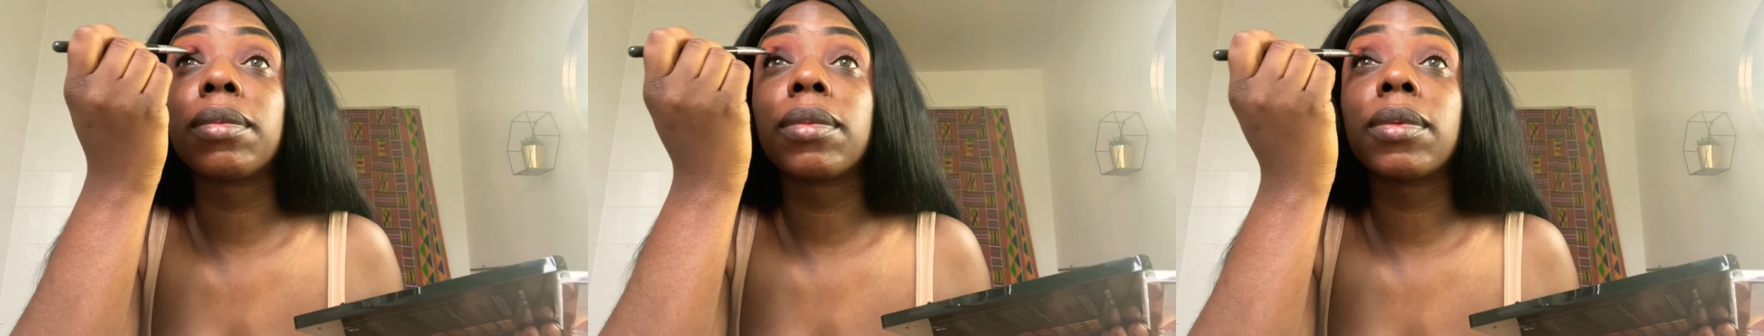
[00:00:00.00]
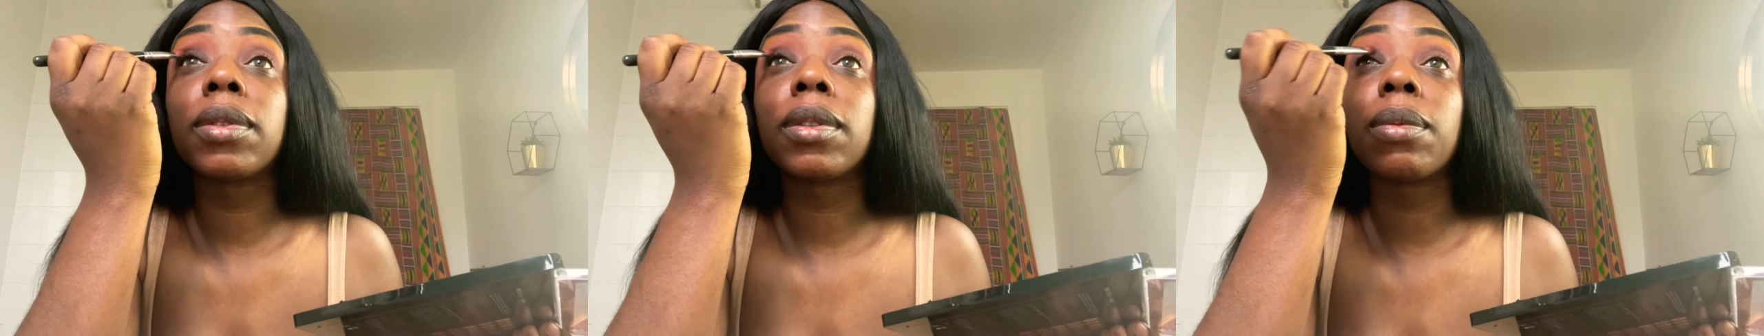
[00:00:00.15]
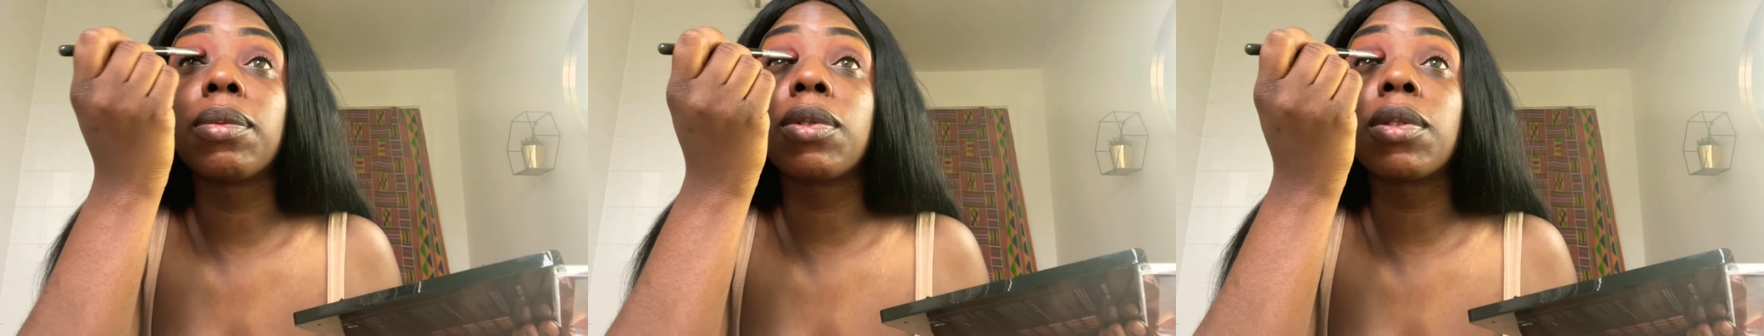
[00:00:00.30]

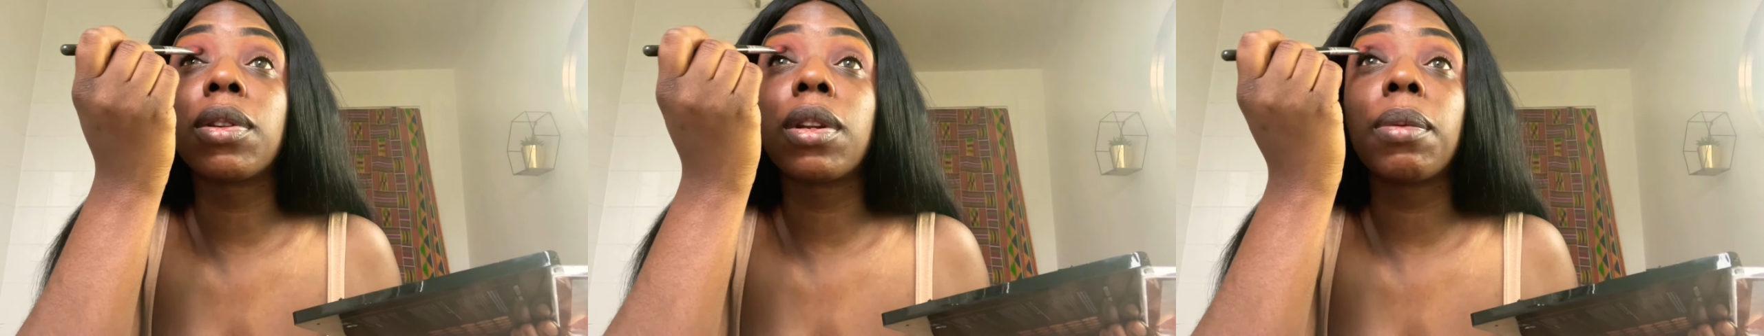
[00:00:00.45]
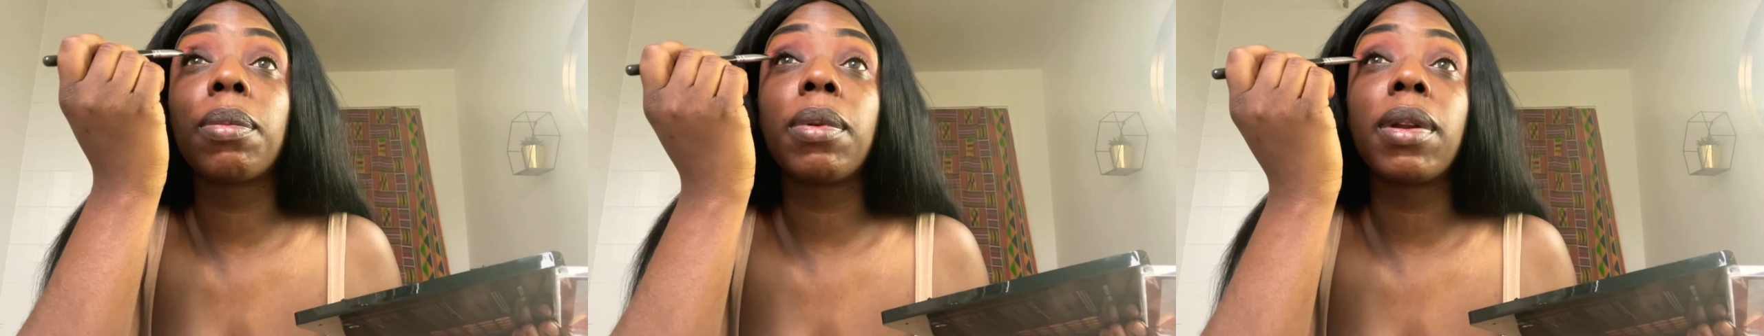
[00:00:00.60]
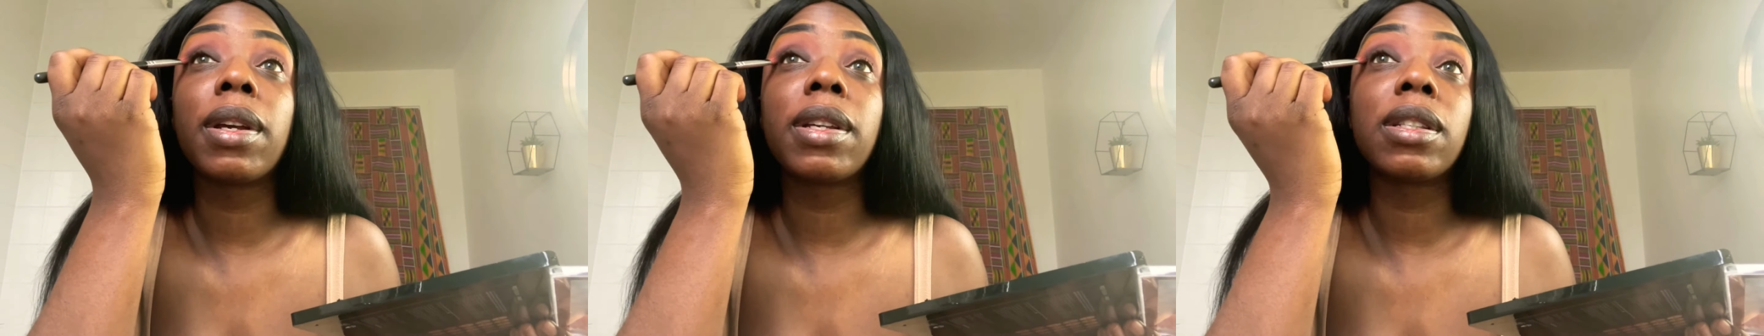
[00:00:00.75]
I'm just gonna
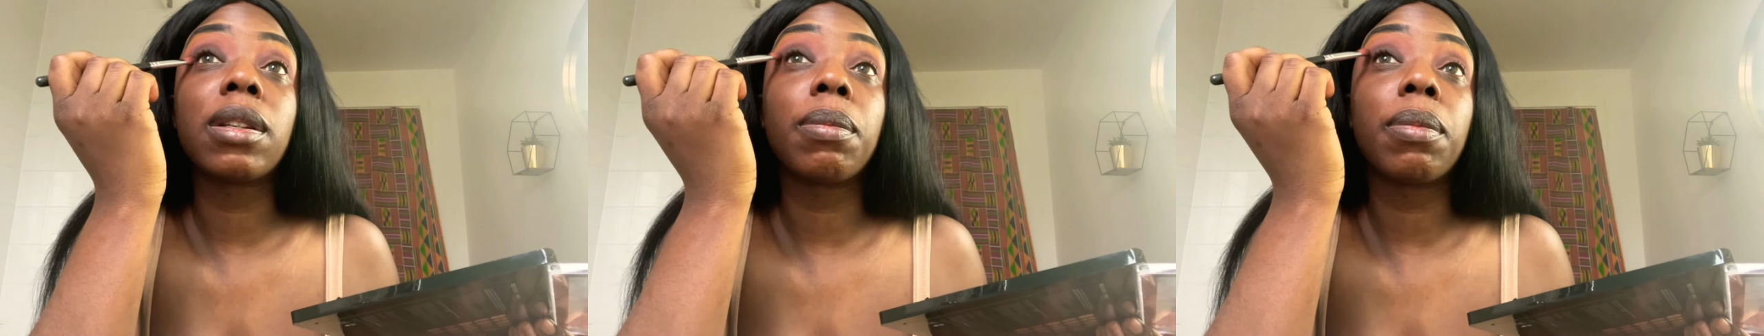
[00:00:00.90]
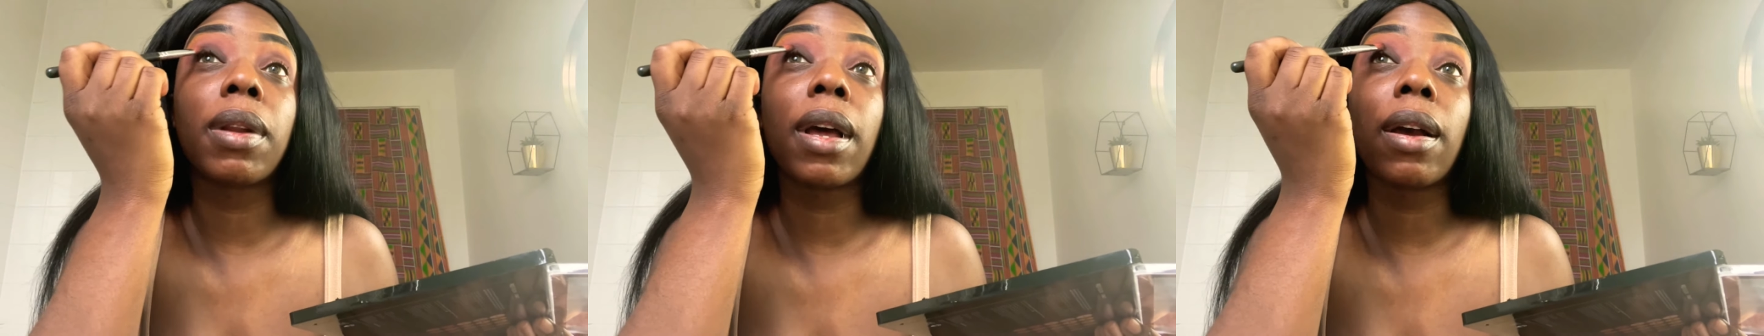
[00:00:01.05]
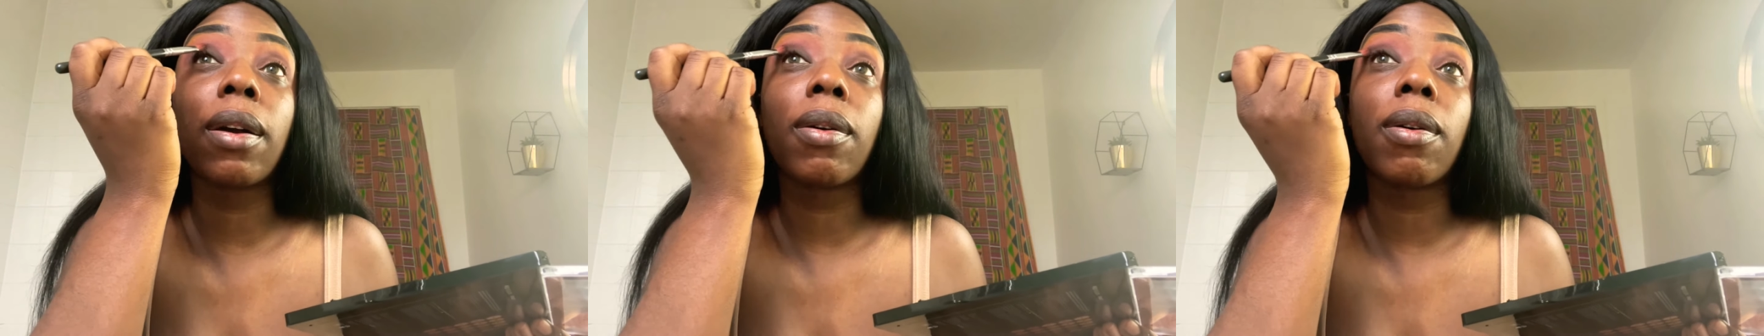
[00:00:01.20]
place the
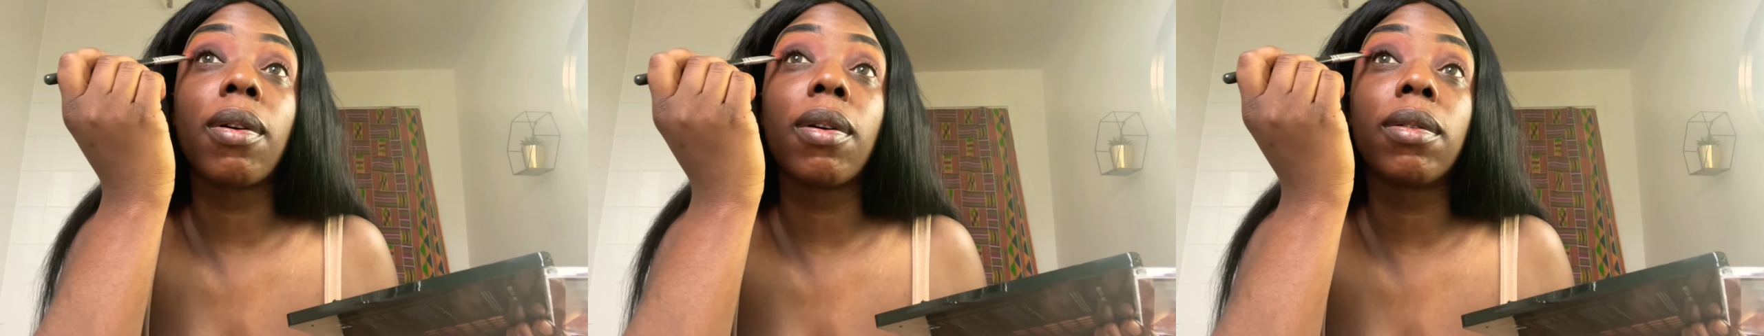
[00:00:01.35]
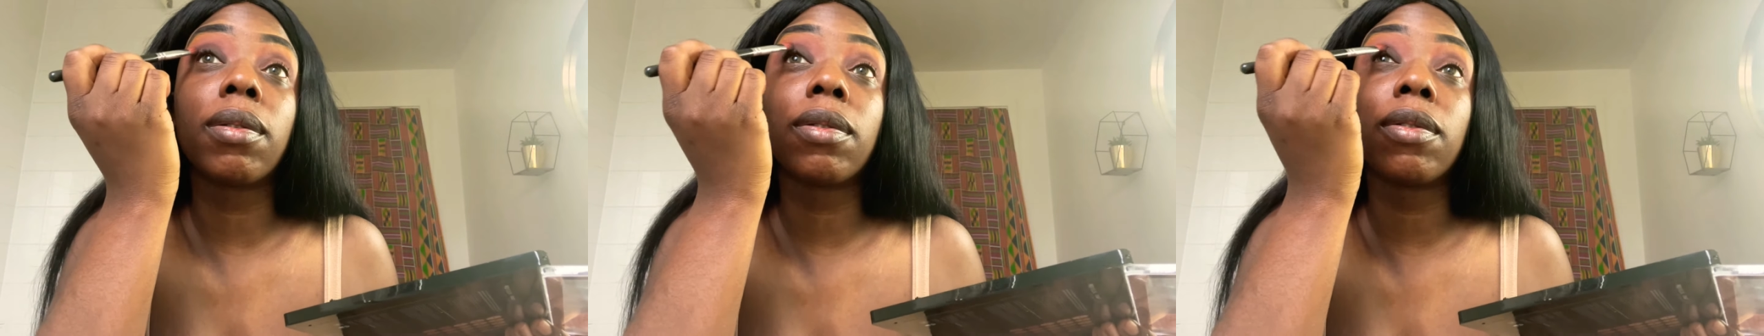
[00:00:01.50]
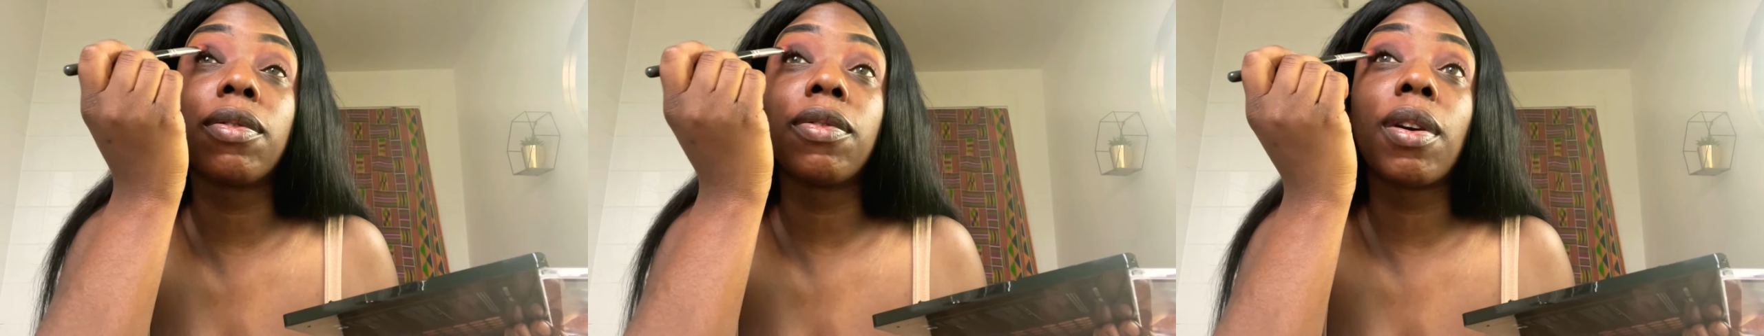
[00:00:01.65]
black
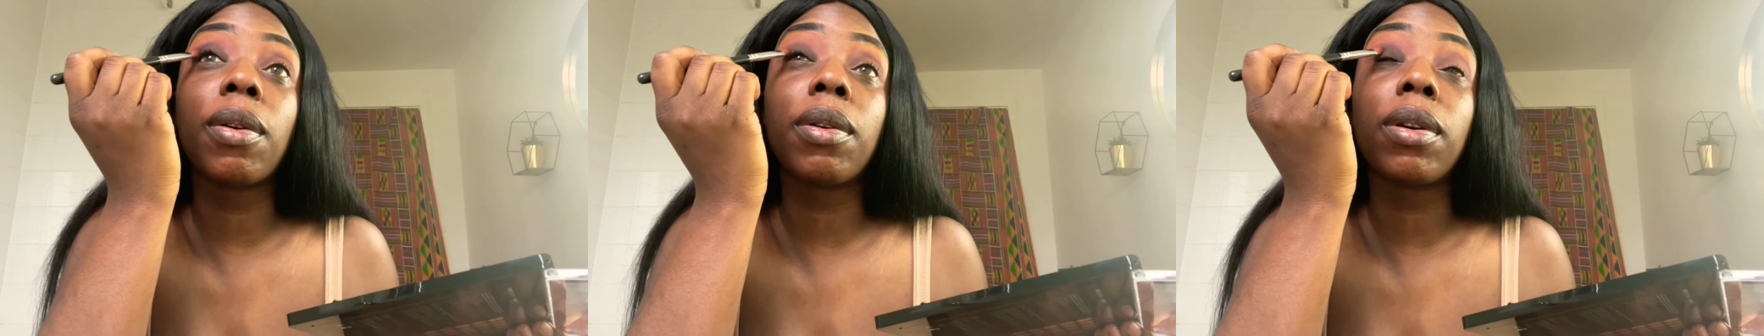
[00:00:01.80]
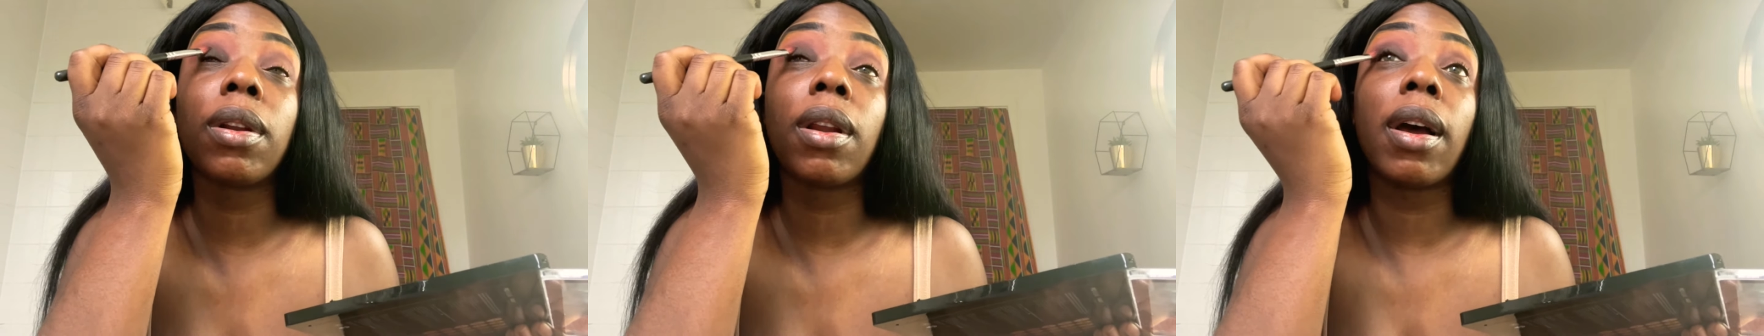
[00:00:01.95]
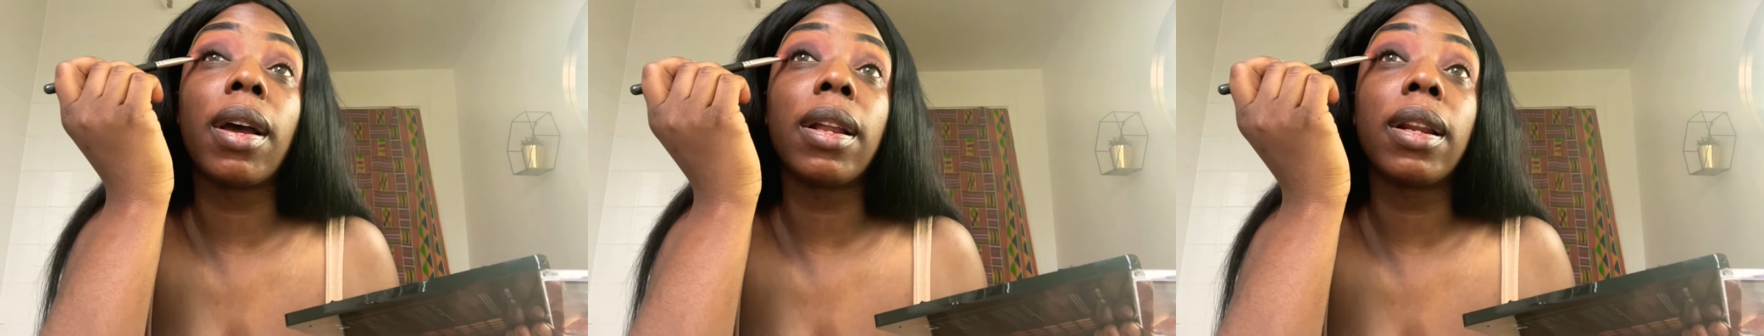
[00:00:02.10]
on very
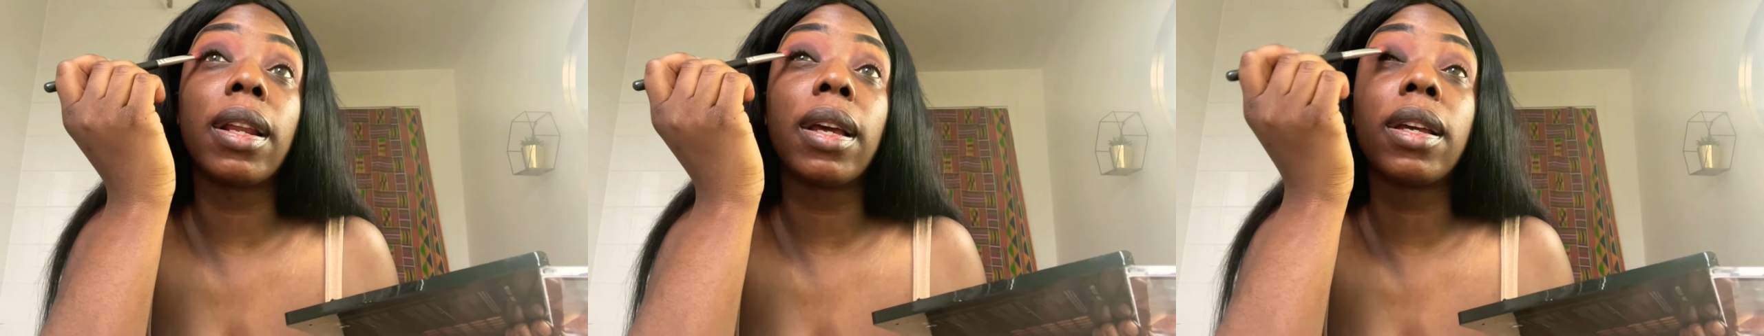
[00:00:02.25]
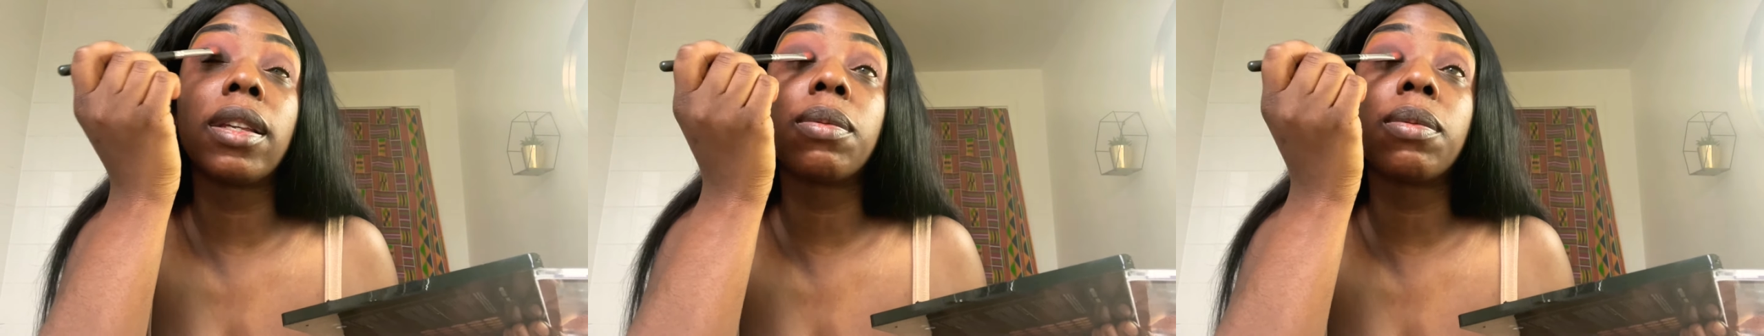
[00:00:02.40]
lightly